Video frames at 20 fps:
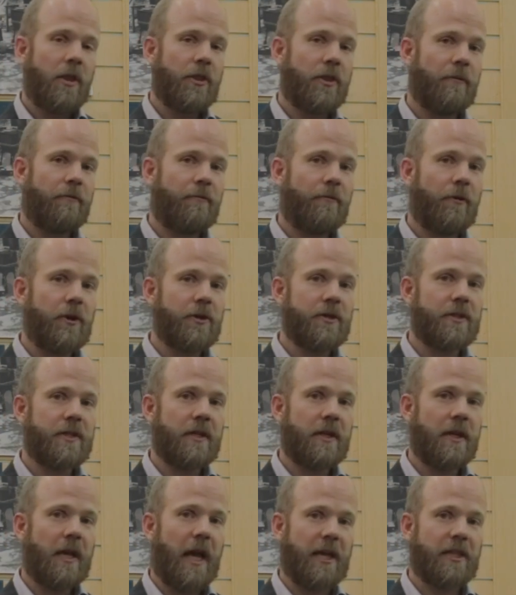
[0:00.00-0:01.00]
The
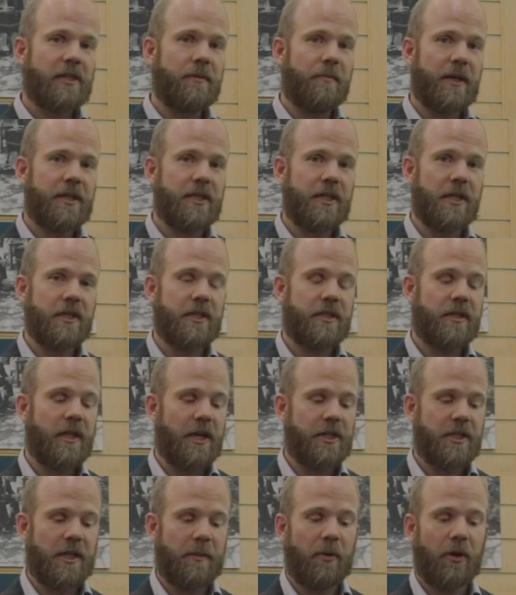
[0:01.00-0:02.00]
first exhibitions
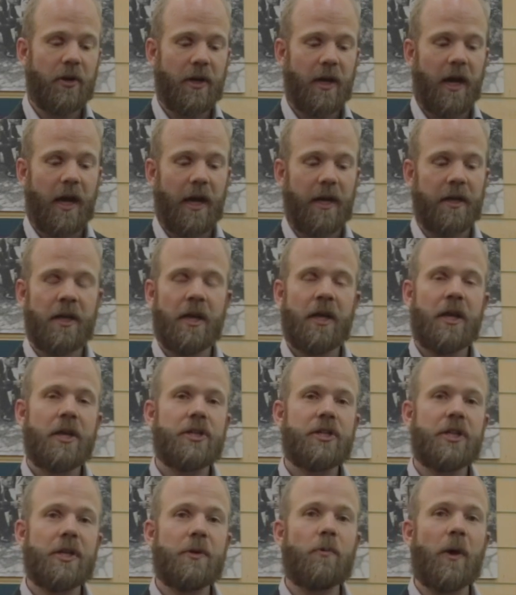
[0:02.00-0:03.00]
that she put on,
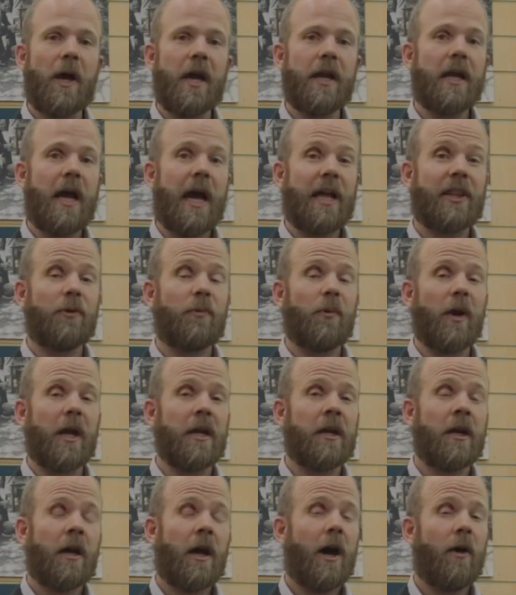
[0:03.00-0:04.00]
she read at the
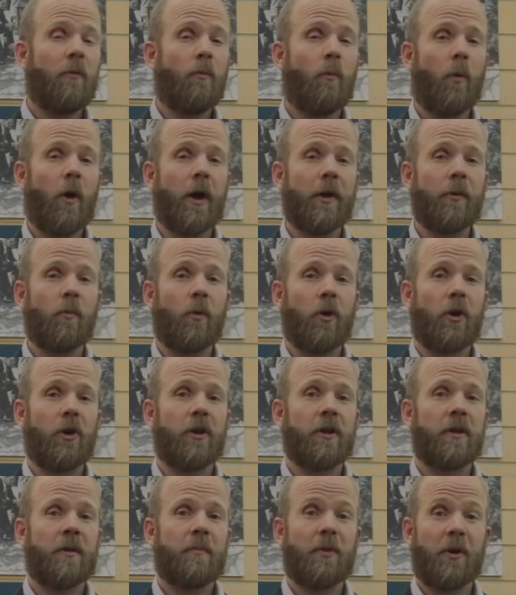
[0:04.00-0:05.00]
rate of 1
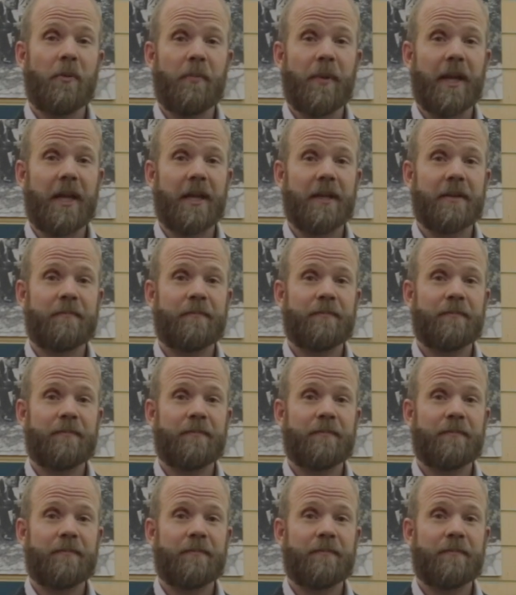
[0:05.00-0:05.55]
word per minute.